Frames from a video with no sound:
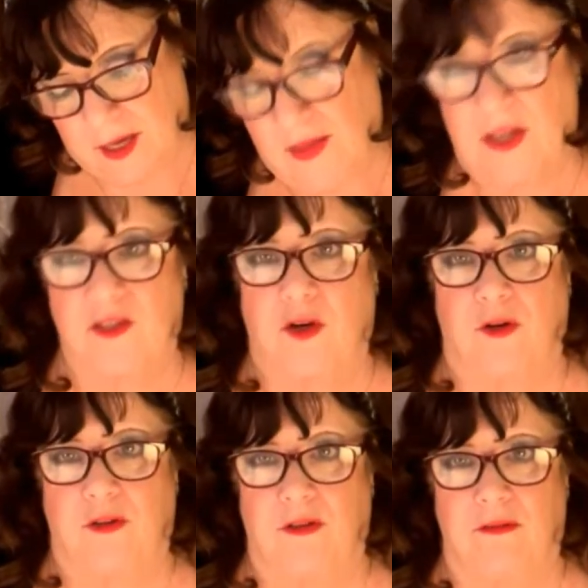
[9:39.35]
I think it's
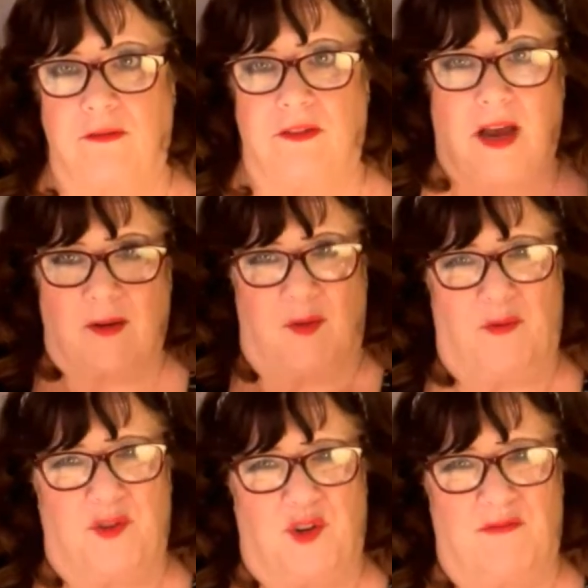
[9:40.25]
Kurt. I don't know
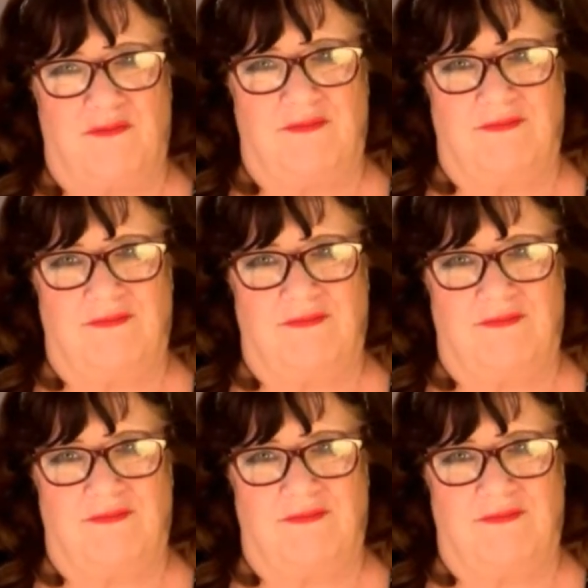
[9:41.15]
for sure.